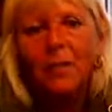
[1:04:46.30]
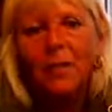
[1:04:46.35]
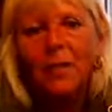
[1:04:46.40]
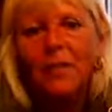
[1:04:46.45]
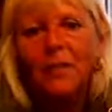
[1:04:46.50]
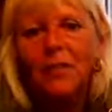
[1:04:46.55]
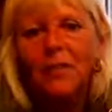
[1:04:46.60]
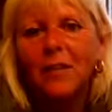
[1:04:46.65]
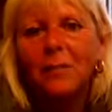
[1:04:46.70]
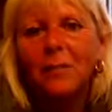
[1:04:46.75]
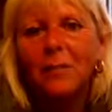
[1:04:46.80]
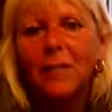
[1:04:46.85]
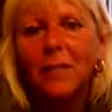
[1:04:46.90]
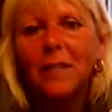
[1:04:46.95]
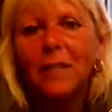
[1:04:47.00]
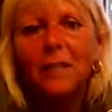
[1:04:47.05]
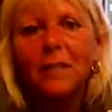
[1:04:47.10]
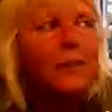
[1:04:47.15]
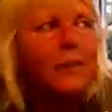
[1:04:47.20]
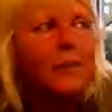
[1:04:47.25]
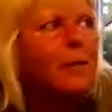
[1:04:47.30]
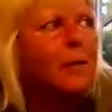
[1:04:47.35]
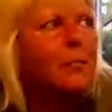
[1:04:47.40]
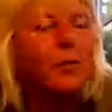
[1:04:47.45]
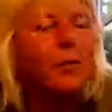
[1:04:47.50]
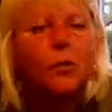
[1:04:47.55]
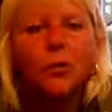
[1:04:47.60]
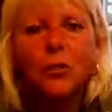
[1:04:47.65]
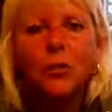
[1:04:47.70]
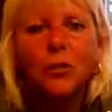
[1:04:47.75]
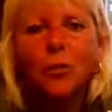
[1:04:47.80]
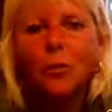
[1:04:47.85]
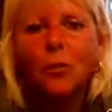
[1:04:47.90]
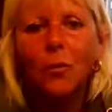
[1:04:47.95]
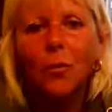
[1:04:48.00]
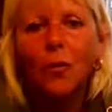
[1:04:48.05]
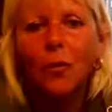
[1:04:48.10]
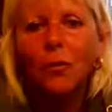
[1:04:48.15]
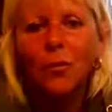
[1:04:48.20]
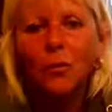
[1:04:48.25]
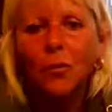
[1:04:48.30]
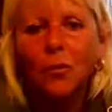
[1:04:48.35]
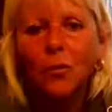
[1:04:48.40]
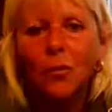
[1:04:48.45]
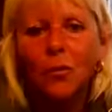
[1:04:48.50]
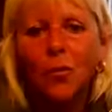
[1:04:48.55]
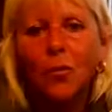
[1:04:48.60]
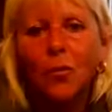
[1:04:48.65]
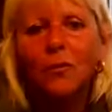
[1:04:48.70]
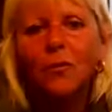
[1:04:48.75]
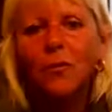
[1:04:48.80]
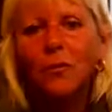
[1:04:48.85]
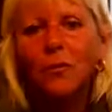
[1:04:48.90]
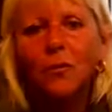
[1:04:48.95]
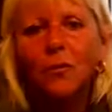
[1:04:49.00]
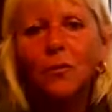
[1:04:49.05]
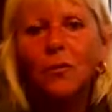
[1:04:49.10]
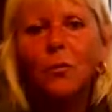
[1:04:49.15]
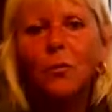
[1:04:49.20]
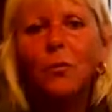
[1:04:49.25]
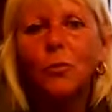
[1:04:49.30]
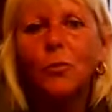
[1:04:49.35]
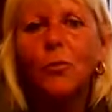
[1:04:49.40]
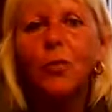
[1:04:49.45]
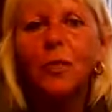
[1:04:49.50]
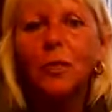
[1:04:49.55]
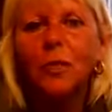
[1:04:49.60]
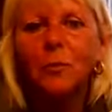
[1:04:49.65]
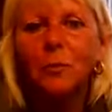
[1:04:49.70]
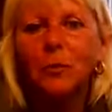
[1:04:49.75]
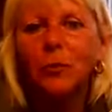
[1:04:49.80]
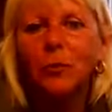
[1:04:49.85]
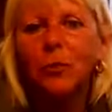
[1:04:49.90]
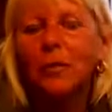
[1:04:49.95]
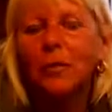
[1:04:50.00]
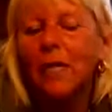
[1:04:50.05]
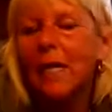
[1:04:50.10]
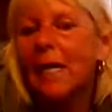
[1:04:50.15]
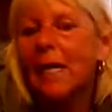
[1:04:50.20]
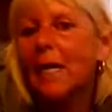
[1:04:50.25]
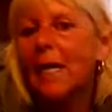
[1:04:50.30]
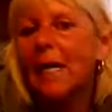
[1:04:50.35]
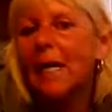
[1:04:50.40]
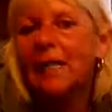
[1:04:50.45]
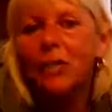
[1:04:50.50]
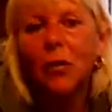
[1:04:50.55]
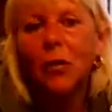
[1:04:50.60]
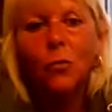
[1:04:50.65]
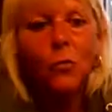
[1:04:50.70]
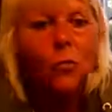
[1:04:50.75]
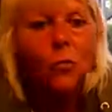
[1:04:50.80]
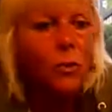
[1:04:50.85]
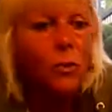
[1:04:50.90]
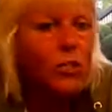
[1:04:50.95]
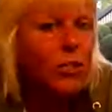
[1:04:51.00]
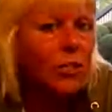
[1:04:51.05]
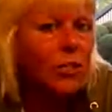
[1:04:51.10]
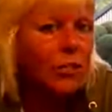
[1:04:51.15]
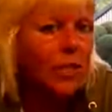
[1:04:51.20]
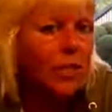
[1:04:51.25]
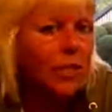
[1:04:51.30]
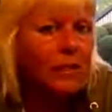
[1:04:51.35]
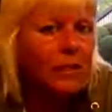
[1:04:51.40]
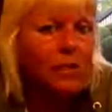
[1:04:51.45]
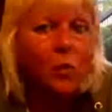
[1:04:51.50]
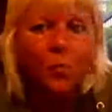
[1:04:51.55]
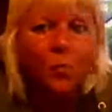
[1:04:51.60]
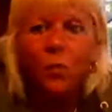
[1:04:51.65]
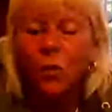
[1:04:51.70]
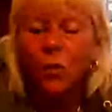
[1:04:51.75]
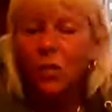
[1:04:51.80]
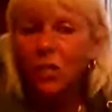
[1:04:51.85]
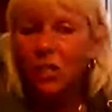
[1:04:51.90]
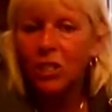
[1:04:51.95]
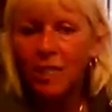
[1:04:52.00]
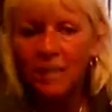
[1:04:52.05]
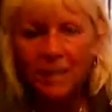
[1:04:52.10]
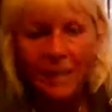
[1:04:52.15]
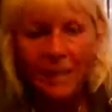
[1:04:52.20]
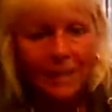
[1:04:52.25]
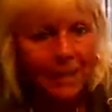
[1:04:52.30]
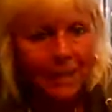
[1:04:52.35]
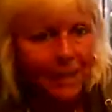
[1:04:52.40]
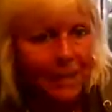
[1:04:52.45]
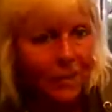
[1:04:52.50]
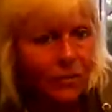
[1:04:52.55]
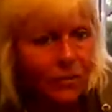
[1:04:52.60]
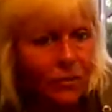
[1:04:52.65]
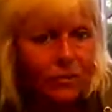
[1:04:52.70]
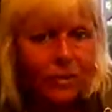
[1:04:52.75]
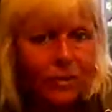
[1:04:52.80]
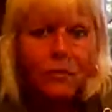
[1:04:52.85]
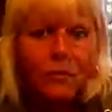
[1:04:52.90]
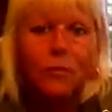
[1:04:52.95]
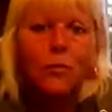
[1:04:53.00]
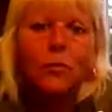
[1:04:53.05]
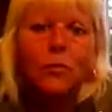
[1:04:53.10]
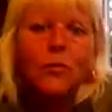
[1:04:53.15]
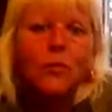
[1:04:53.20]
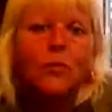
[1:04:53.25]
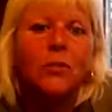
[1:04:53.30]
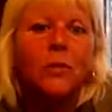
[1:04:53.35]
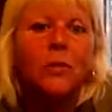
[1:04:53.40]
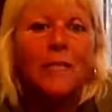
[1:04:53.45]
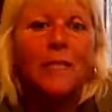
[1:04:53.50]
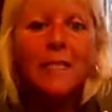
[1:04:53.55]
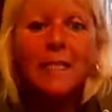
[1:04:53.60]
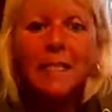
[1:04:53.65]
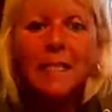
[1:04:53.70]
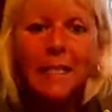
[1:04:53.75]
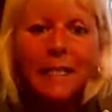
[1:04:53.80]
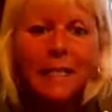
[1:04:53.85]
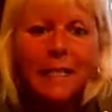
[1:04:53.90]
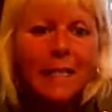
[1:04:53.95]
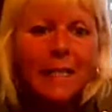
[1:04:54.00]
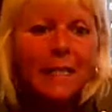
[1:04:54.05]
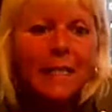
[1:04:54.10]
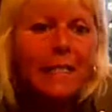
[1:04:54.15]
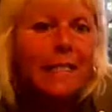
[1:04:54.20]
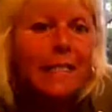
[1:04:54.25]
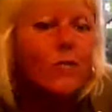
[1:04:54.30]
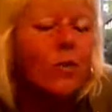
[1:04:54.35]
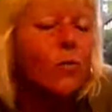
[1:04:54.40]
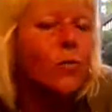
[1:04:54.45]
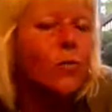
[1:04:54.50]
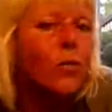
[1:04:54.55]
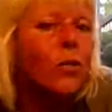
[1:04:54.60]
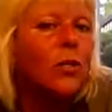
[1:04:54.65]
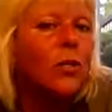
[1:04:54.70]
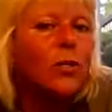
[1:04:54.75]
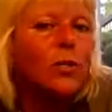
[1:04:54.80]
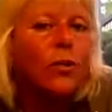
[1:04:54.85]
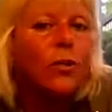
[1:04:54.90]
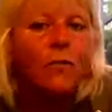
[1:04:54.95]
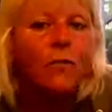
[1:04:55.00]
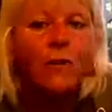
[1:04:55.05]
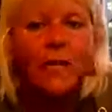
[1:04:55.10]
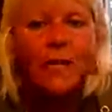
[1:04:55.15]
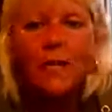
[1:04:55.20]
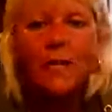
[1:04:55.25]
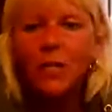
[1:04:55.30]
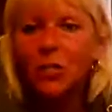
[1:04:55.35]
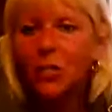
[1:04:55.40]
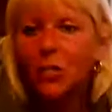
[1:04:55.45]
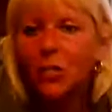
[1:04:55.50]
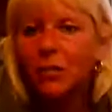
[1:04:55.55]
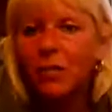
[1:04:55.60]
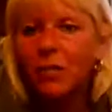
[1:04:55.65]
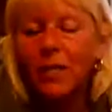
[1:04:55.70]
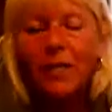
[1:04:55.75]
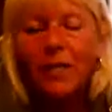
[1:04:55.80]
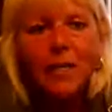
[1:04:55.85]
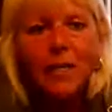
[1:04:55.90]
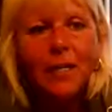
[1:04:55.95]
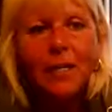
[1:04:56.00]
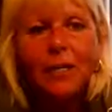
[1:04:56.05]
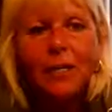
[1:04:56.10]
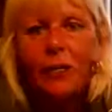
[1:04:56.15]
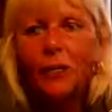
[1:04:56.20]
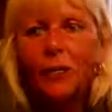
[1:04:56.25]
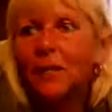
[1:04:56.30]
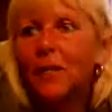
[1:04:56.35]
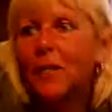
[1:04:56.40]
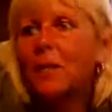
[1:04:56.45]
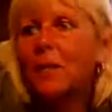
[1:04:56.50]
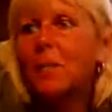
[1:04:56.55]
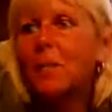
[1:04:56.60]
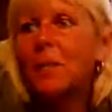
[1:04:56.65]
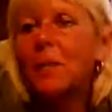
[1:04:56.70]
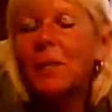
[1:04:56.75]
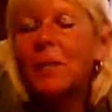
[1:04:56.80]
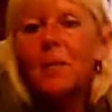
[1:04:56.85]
because I've been living abroad so long, of course, and working abroad. I don't watch EastEnders already more than 20 years. I don't watch Coronation Street. So these